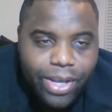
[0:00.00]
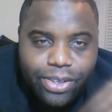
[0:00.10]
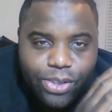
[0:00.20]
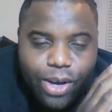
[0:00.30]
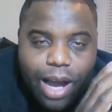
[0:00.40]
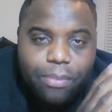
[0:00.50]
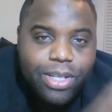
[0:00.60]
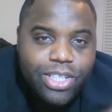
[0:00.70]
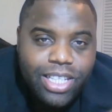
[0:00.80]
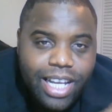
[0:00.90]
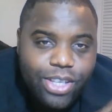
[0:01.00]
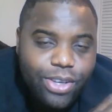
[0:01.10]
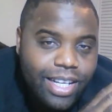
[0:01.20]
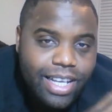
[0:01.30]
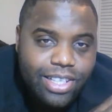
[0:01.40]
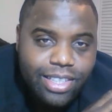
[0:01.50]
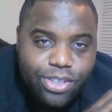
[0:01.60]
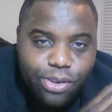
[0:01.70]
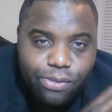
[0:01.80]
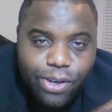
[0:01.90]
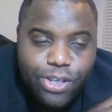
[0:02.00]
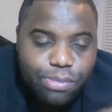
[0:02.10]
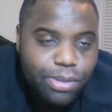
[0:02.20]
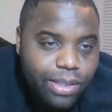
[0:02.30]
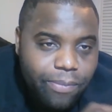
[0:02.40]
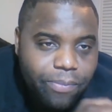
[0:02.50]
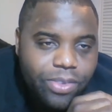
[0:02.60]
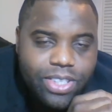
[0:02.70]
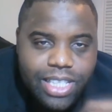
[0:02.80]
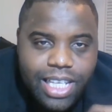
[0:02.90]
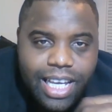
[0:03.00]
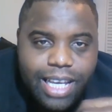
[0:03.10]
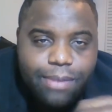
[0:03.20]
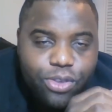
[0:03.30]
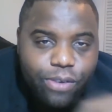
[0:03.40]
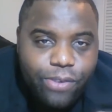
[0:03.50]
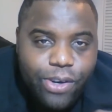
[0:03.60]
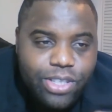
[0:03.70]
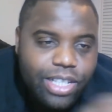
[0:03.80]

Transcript: I don't know how much of that you can actually traverse, but seeing him traverse